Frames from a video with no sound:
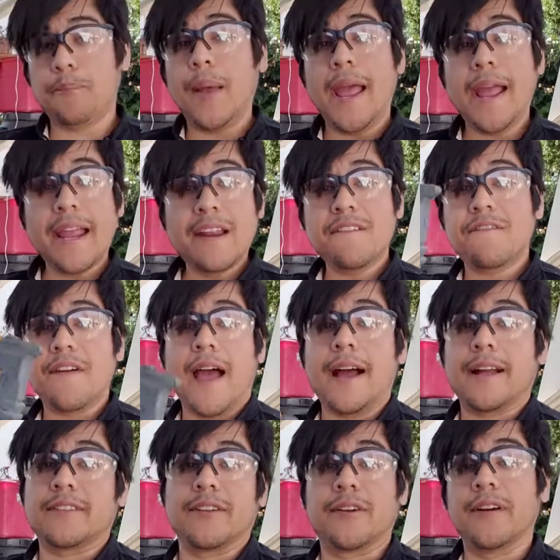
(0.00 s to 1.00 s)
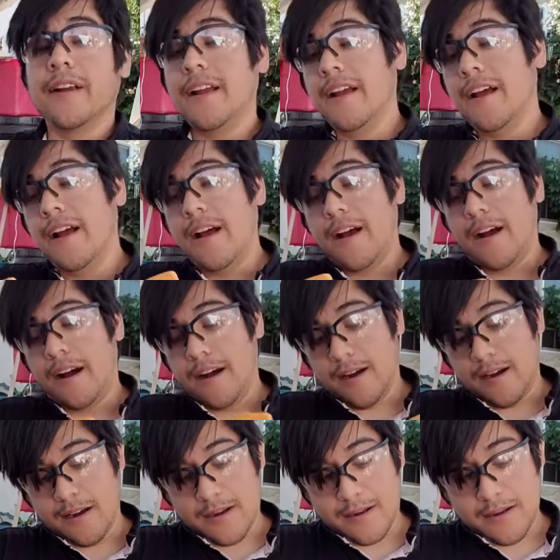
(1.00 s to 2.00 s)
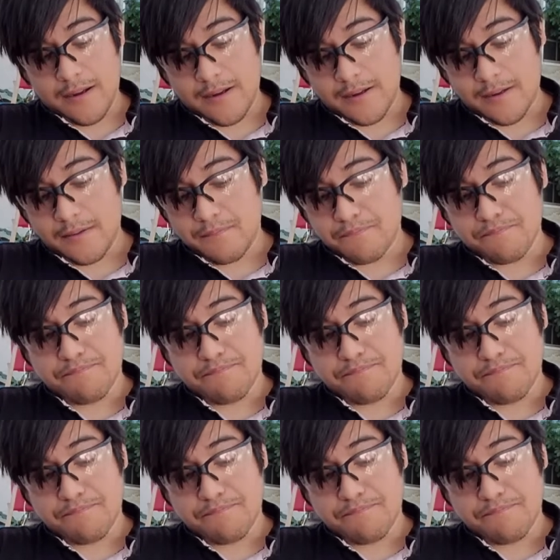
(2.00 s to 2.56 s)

Pain factor. Uh,